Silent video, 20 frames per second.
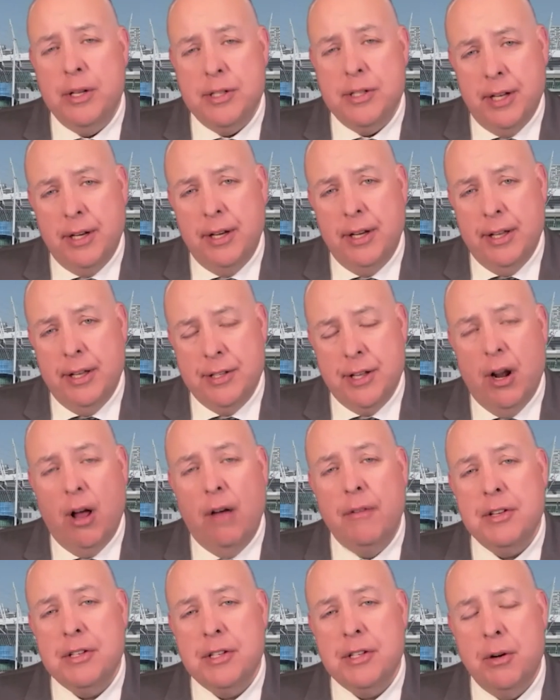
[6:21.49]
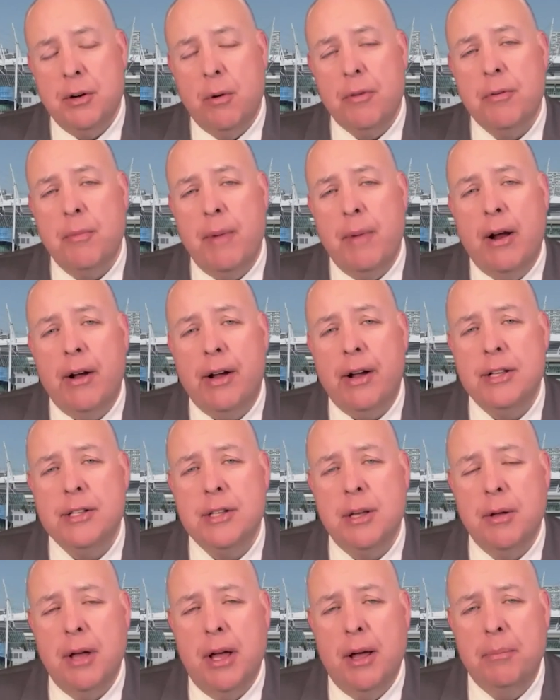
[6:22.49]
Is it obviously North America is
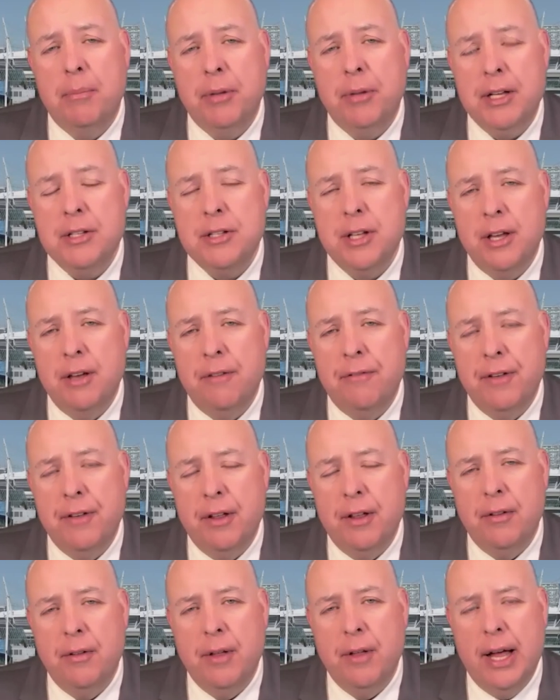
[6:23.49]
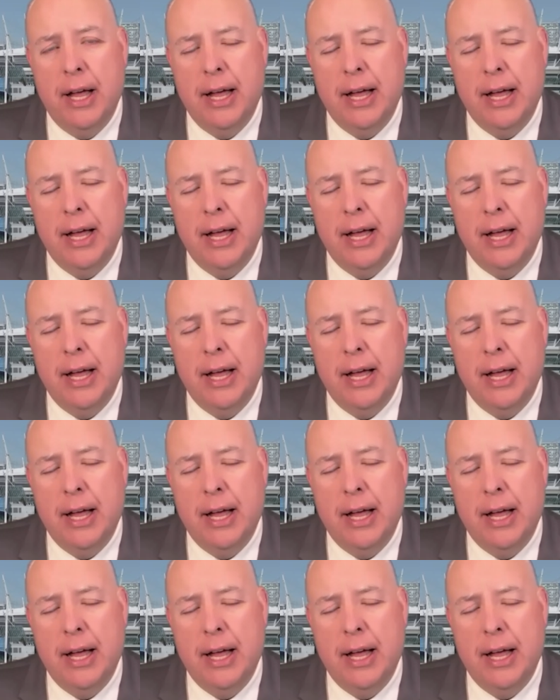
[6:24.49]
a place that you feel? Uh,